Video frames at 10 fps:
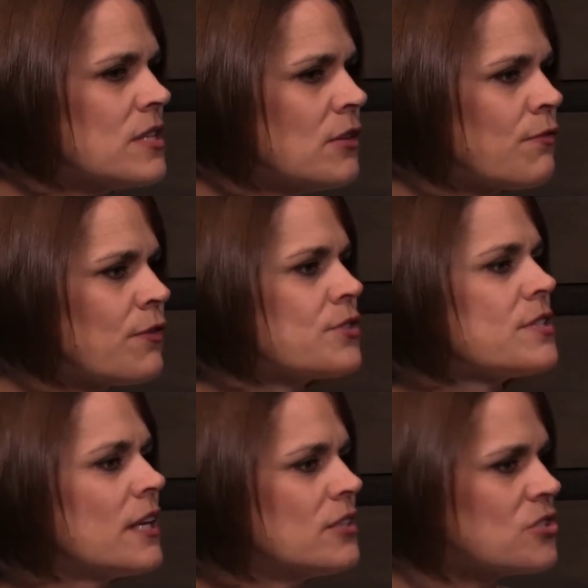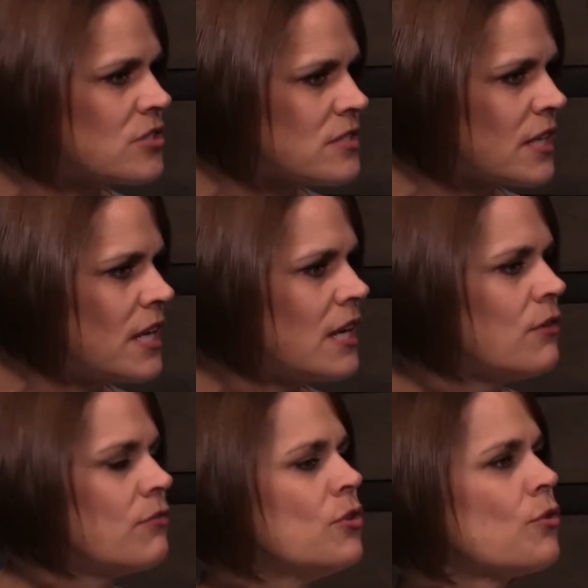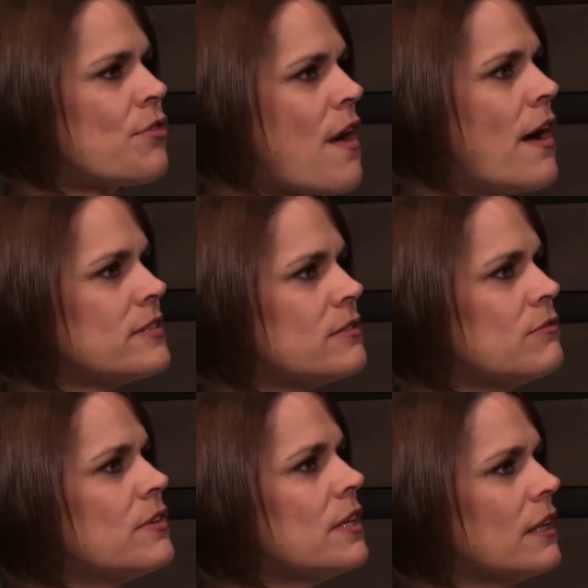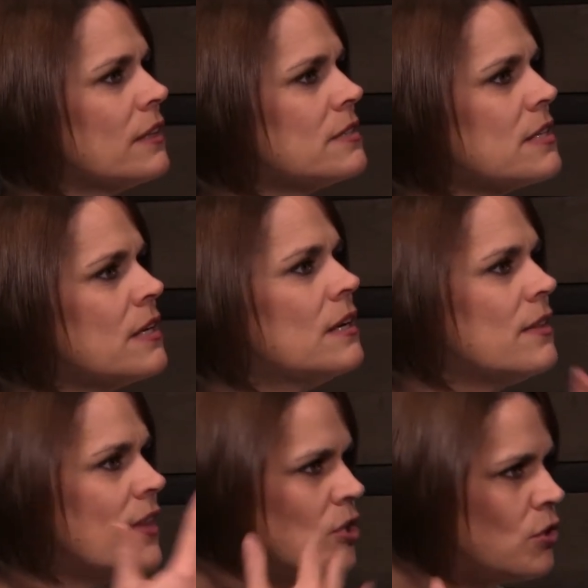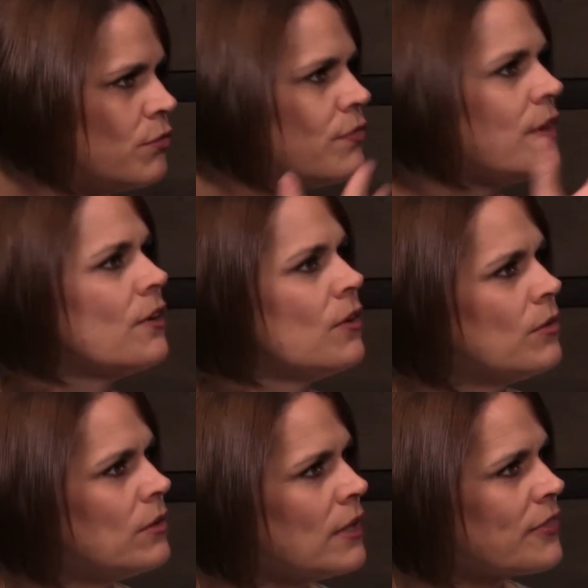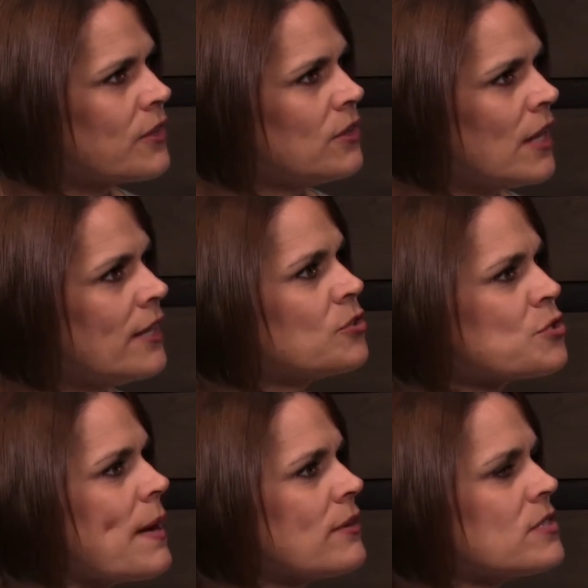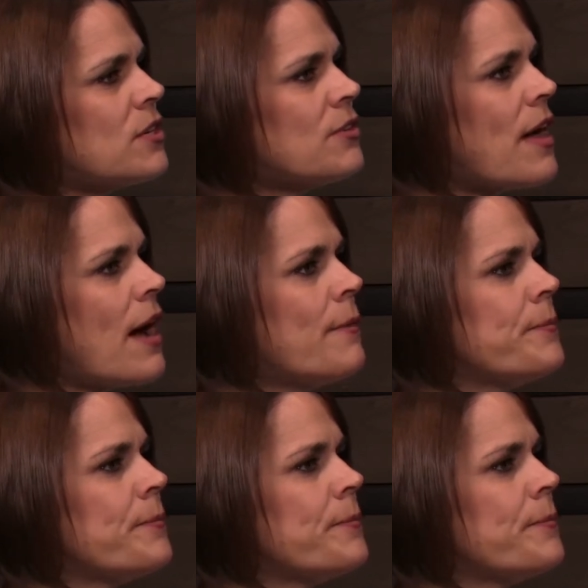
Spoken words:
then the first thing is just to give your thoughts and feelings that you feel. Let your spouse hear that.